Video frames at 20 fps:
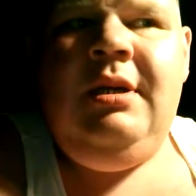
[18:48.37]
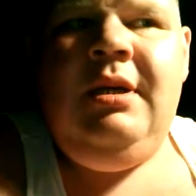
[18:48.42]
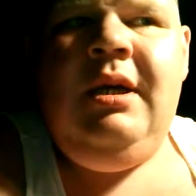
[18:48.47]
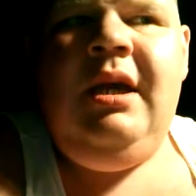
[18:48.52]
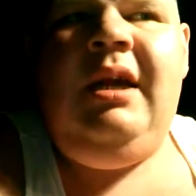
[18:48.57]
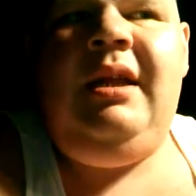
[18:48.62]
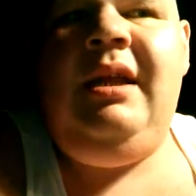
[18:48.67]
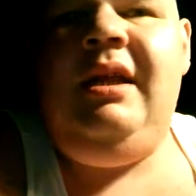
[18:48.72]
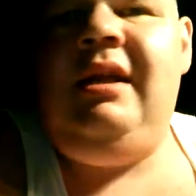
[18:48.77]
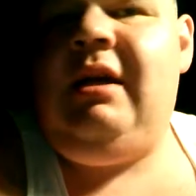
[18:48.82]

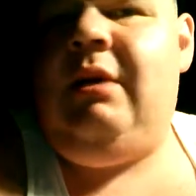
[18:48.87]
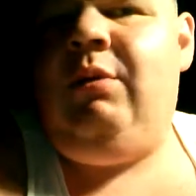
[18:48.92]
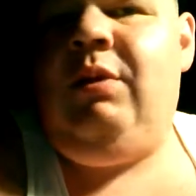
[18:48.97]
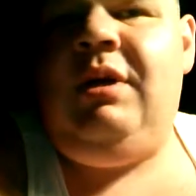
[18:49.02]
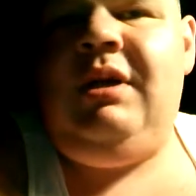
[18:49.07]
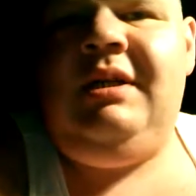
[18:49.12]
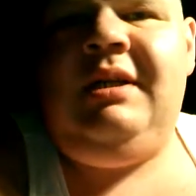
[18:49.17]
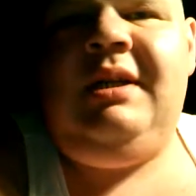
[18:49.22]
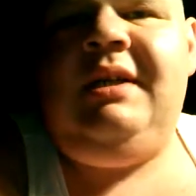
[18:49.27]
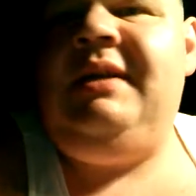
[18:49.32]
then I
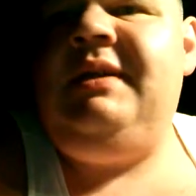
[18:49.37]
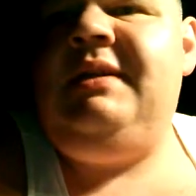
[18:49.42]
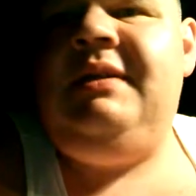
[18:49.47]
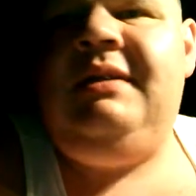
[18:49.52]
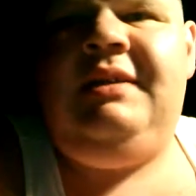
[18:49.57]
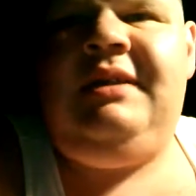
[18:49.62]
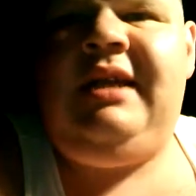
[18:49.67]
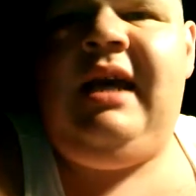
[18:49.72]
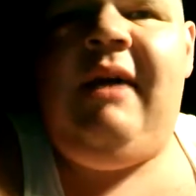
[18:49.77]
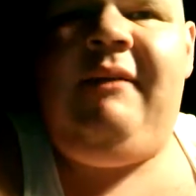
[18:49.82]
wanted a
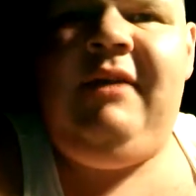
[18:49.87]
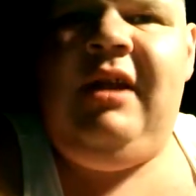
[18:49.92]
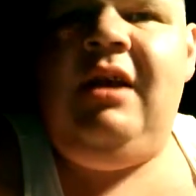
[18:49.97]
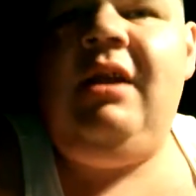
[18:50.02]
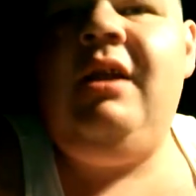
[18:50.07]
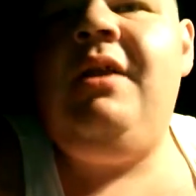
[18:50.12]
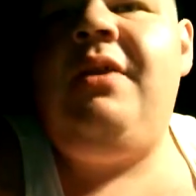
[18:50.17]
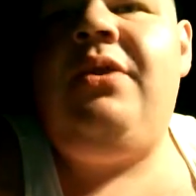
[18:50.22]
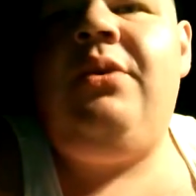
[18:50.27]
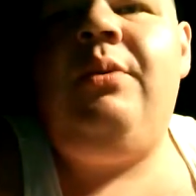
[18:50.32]

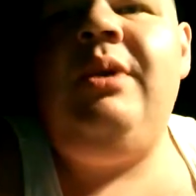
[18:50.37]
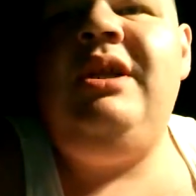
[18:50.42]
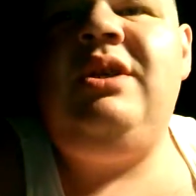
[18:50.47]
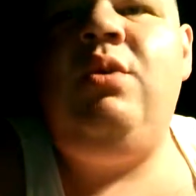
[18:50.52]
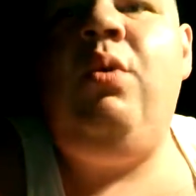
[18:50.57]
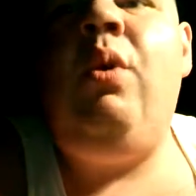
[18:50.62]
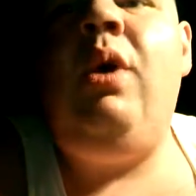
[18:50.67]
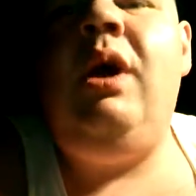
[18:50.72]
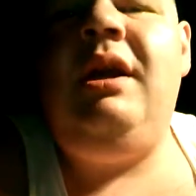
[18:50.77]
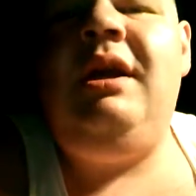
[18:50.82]
Savinelli
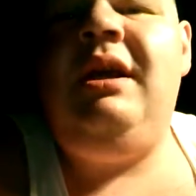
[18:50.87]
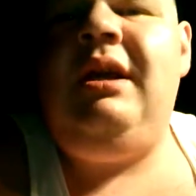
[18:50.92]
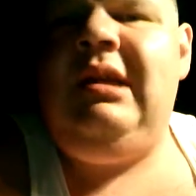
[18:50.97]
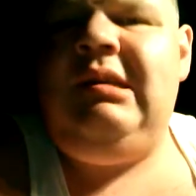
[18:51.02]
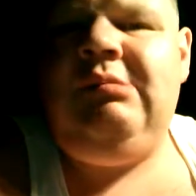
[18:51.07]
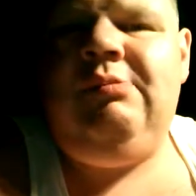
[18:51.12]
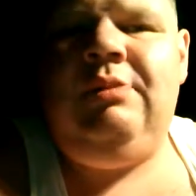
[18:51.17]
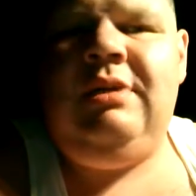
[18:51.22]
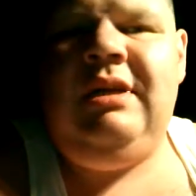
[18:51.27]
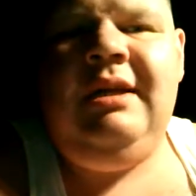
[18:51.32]
320
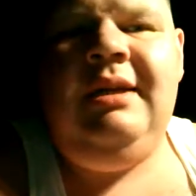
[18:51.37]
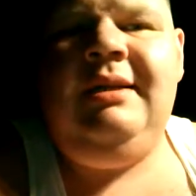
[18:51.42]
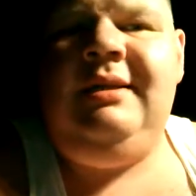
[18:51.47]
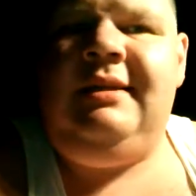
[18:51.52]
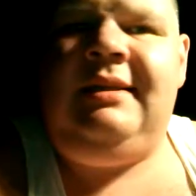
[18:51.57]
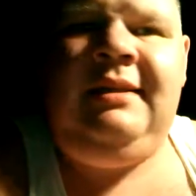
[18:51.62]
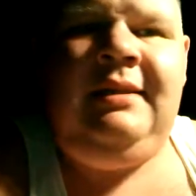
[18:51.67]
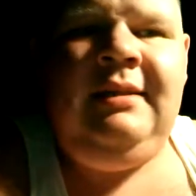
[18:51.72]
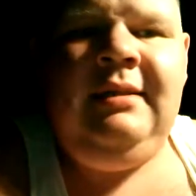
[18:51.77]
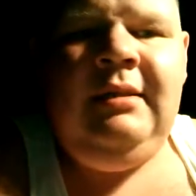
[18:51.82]

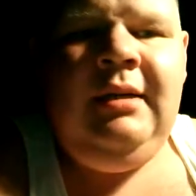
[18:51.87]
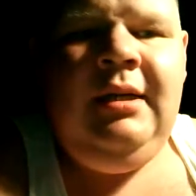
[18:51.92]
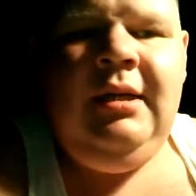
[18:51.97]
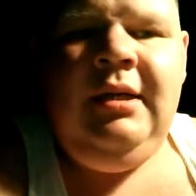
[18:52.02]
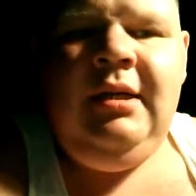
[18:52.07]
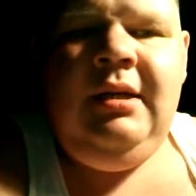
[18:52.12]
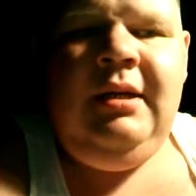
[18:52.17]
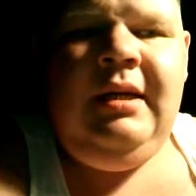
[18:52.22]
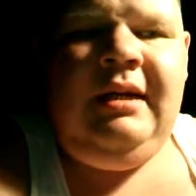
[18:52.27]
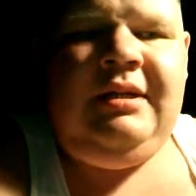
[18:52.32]
because
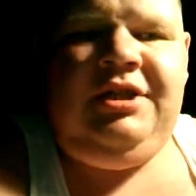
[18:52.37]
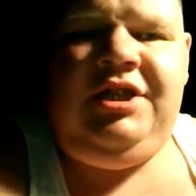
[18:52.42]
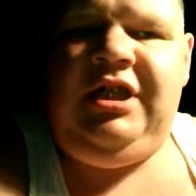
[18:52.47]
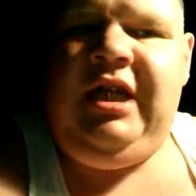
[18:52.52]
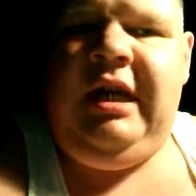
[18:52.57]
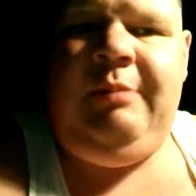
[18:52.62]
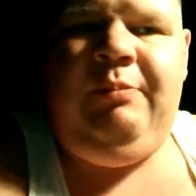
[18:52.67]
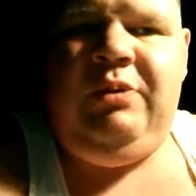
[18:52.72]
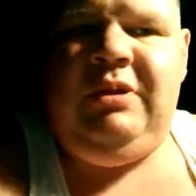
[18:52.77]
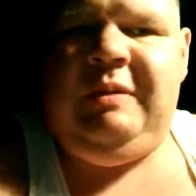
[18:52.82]
that
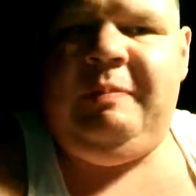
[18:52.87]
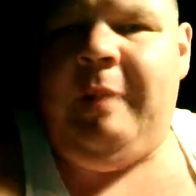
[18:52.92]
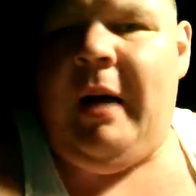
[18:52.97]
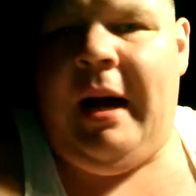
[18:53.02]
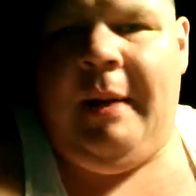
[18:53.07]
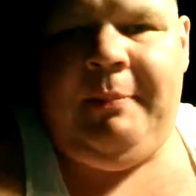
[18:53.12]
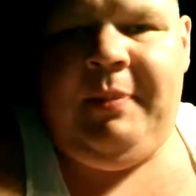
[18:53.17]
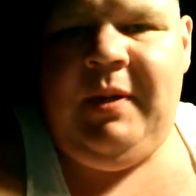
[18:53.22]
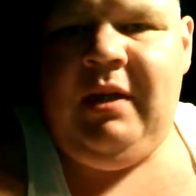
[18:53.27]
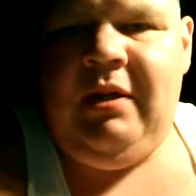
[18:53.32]
shape was
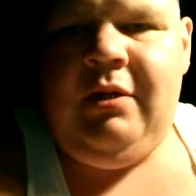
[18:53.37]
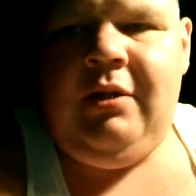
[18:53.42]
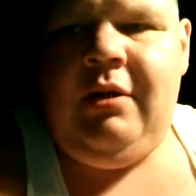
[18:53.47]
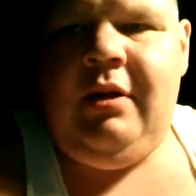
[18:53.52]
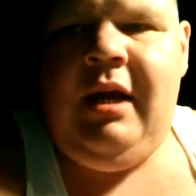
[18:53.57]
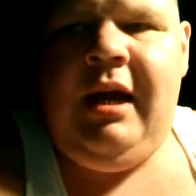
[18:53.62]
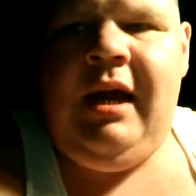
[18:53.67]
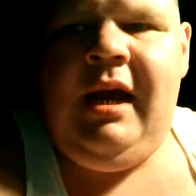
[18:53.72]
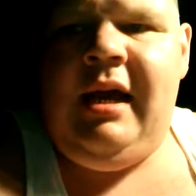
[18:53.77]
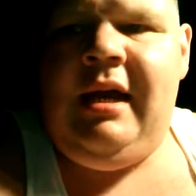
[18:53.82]

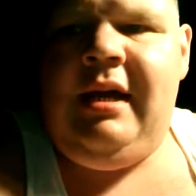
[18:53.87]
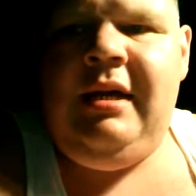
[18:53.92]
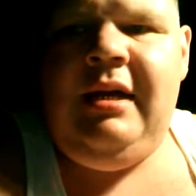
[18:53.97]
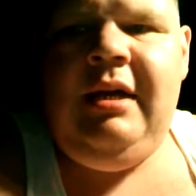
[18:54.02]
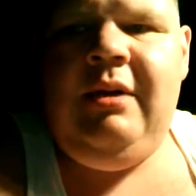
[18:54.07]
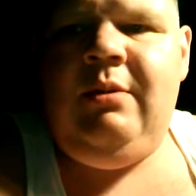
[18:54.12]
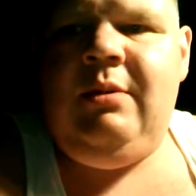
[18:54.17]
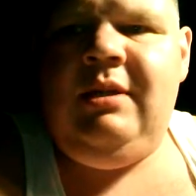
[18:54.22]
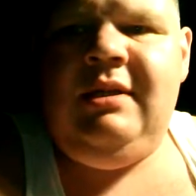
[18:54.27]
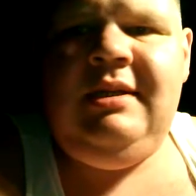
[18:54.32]
popular and
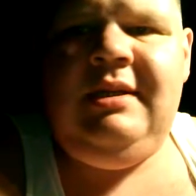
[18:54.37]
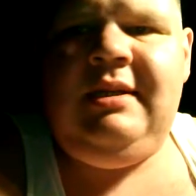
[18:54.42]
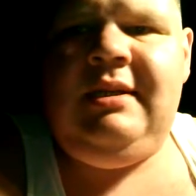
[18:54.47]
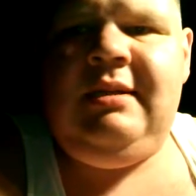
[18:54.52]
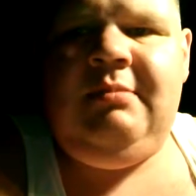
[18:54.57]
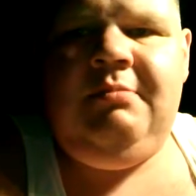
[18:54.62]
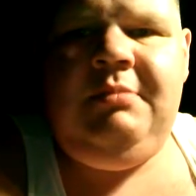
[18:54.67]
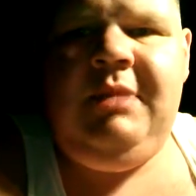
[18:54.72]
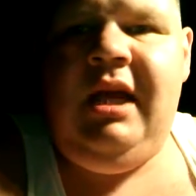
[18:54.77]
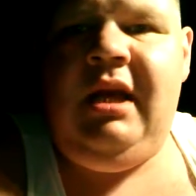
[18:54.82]
it
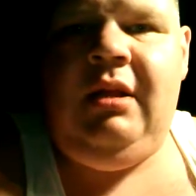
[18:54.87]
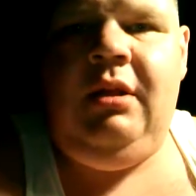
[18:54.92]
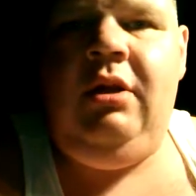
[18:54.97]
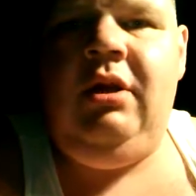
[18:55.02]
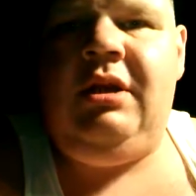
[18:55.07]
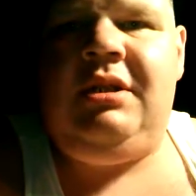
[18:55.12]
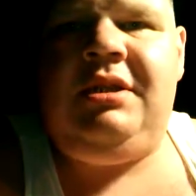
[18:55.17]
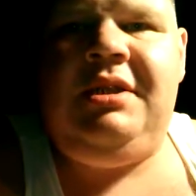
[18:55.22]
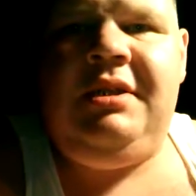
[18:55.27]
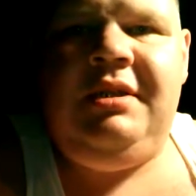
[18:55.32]

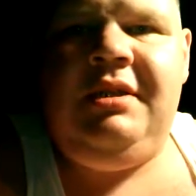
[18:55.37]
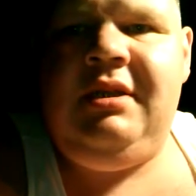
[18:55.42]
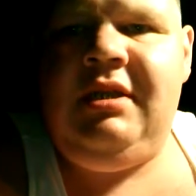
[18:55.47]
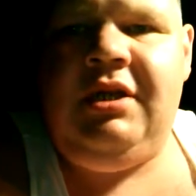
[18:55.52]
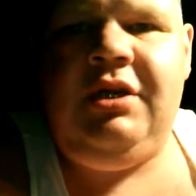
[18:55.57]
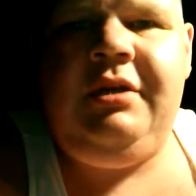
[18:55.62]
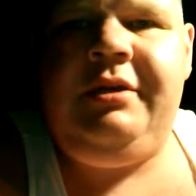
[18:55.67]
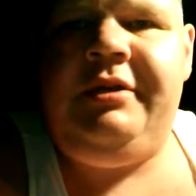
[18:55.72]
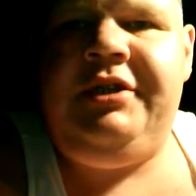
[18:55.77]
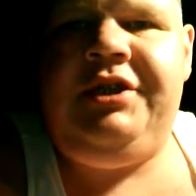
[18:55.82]
looked
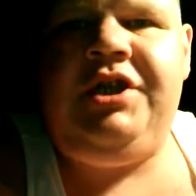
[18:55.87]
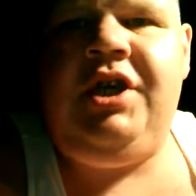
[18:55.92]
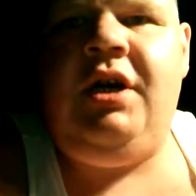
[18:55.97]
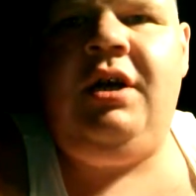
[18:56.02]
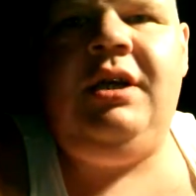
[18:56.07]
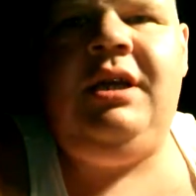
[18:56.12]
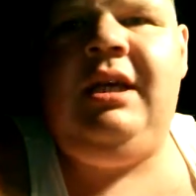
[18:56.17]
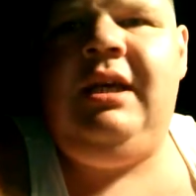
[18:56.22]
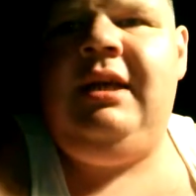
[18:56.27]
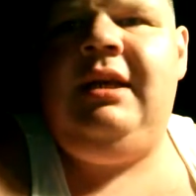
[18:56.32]
good and
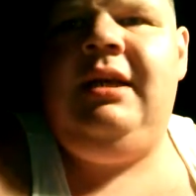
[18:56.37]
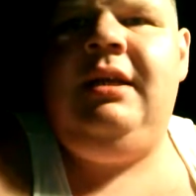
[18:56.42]
chunky.